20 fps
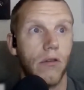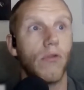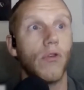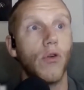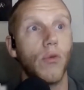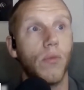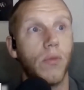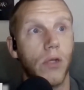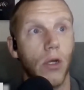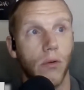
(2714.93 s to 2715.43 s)

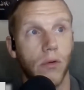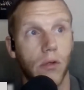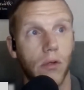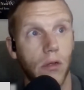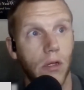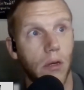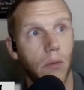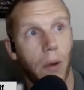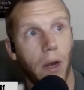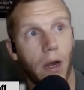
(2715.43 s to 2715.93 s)
group don't
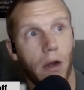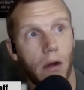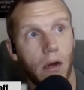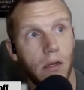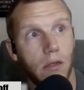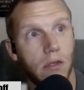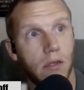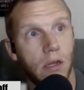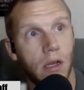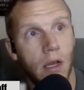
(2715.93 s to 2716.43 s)
delete
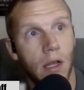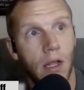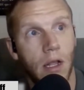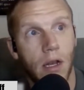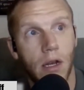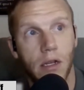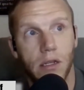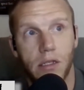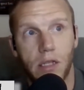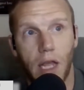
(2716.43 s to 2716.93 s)
parents
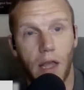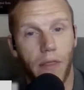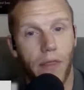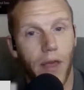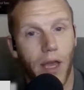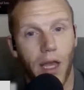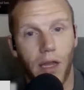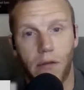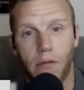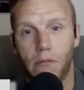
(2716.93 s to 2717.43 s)

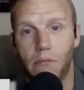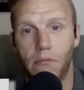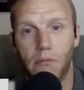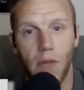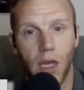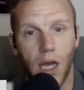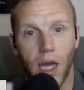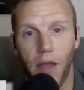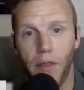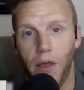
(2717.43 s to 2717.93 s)
said that
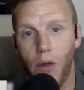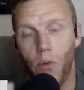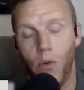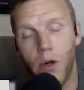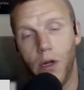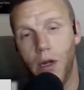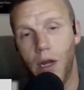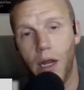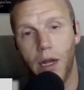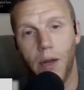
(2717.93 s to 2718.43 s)
uh, they
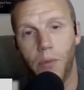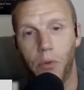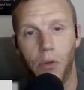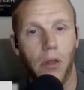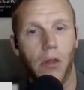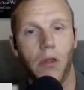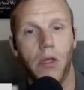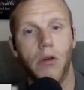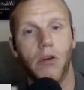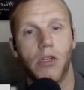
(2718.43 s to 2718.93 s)
wouldn't end up
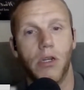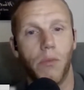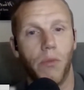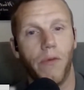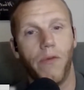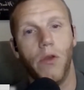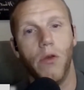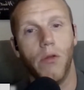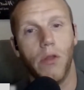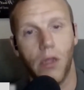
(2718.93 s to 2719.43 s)
with a
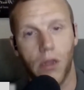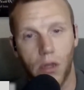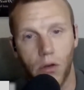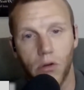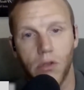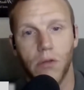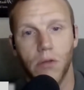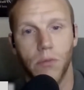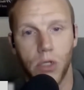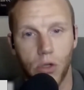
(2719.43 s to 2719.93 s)
leadership review that
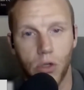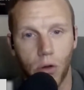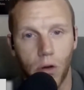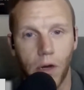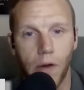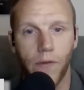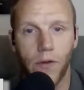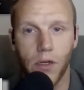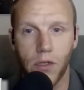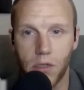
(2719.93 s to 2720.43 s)
there was a
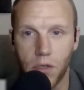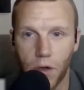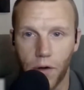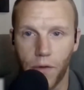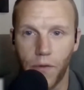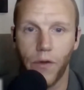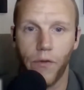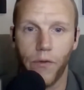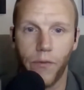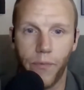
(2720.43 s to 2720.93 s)
majority of
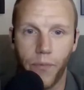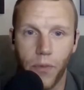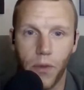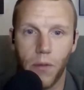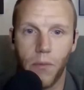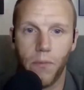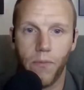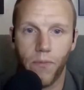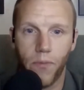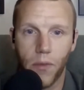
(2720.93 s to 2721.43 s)
conservative
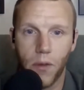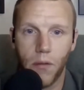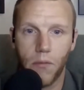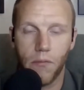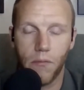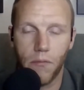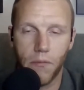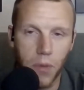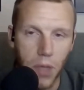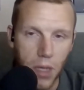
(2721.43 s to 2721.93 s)

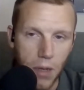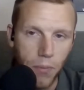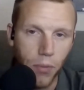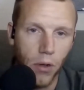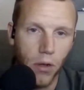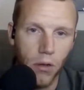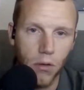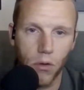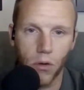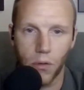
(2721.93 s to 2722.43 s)

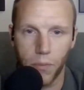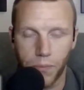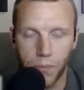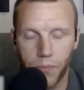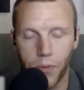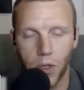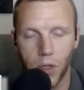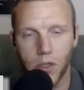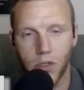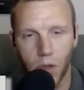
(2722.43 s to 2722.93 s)
people or,
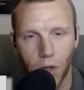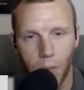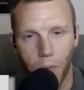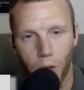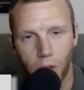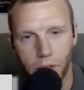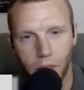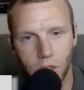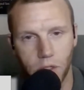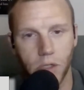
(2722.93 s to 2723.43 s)
or uh, sorry
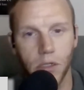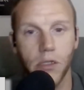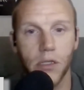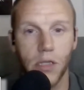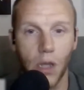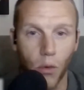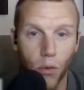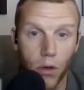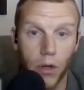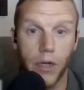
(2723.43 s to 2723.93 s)

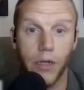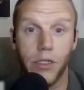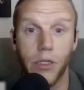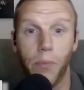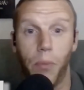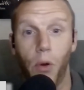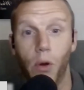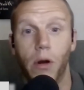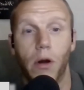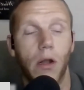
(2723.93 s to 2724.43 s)
politicians that were in
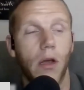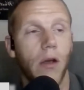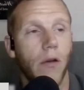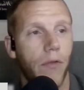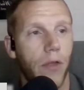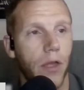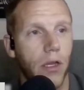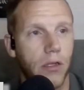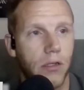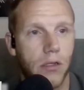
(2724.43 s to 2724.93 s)
support
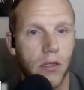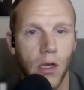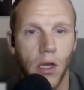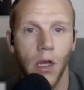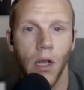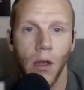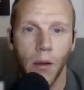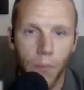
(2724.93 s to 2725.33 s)
of this